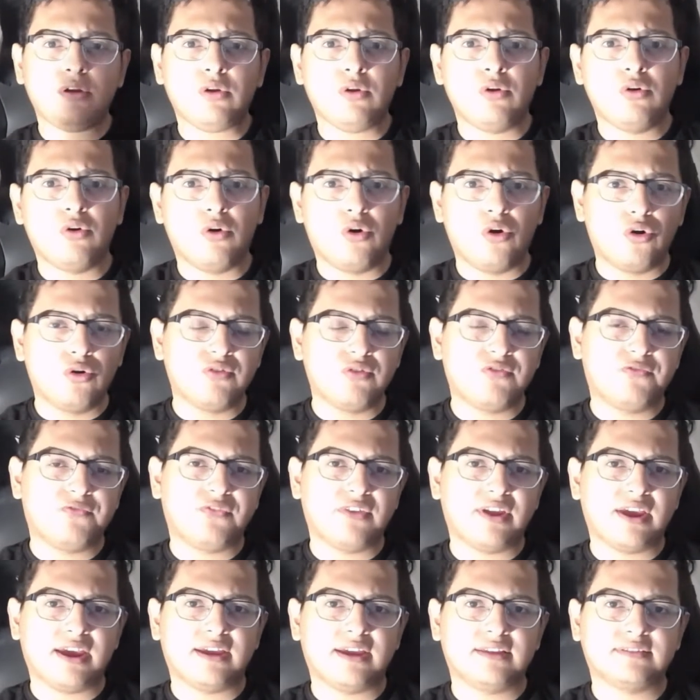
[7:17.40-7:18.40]
old
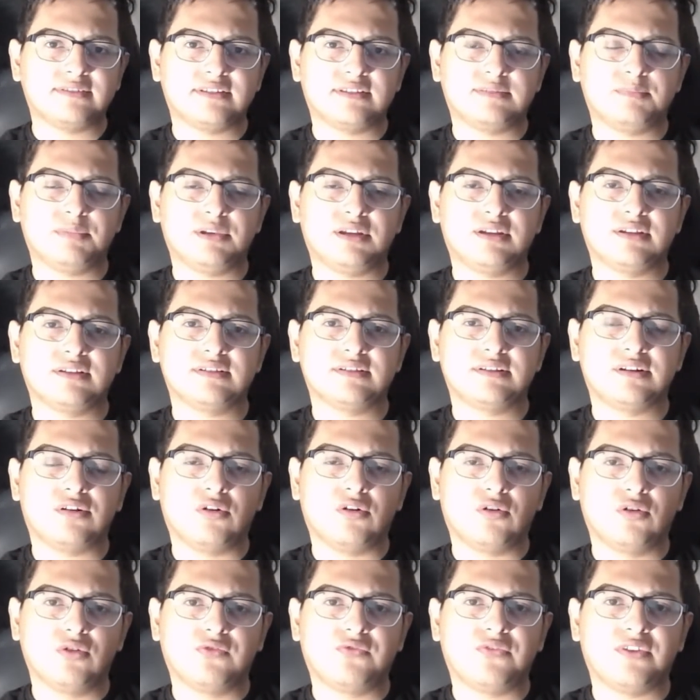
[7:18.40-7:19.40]
fans because their old